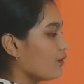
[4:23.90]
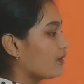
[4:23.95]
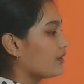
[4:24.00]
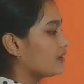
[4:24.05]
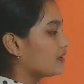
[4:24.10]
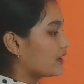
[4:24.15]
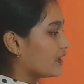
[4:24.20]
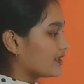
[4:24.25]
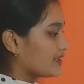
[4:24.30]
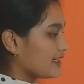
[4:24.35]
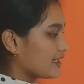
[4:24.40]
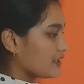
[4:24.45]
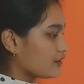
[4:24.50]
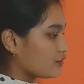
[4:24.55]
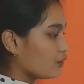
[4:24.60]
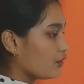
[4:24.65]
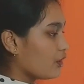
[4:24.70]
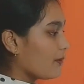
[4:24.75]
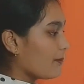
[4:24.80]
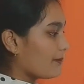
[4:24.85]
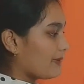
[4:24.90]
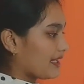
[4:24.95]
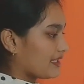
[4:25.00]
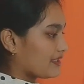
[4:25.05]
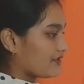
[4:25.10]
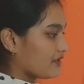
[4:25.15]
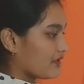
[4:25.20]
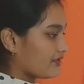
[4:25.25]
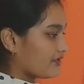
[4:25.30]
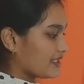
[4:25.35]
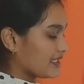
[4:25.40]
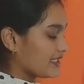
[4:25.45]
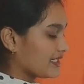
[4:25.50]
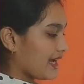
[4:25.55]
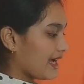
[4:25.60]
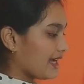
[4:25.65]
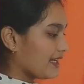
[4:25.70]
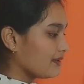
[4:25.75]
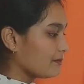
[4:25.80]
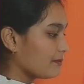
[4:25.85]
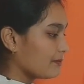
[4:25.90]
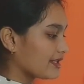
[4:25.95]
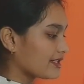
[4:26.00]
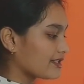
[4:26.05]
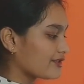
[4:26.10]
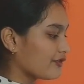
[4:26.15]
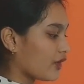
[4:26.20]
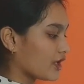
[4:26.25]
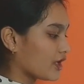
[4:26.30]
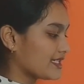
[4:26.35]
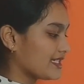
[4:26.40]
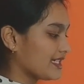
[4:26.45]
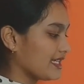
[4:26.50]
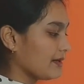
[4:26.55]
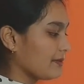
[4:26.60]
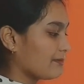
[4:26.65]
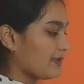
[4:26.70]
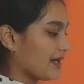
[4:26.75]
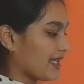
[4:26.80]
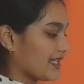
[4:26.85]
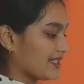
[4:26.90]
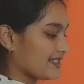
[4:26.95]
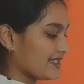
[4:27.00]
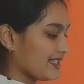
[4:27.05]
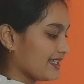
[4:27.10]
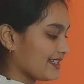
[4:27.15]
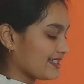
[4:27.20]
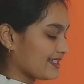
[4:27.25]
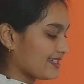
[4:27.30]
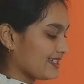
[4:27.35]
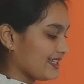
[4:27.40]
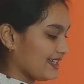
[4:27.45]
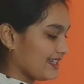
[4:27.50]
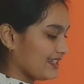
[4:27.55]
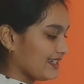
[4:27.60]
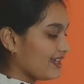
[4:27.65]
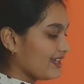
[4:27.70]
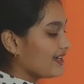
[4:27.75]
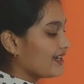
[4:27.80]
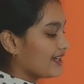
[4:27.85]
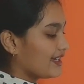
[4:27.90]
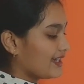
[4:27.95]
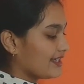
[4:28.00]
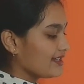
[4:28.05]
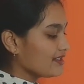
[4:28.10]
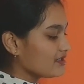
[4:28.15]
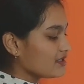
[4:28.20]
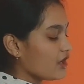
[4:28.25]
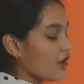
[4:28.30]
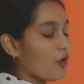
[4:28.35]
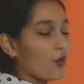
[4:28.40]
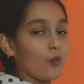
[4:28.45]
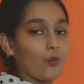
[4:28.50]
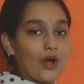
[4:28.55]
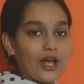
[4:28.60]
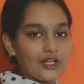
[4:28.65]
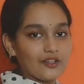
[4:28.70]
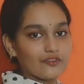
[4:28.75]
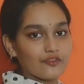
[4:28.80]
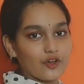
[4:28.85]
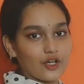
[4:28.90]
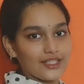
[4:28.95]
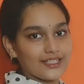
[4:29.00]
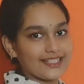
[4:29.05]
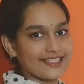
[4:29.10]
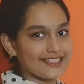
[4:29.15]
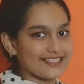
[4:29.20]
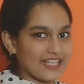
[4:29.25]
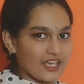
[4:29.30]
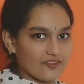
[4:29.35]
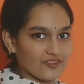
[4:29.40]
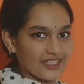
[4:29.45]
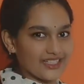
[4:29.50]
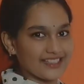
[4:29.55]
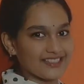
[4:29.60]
32 plus 59 plus 40 plus 16 is 147.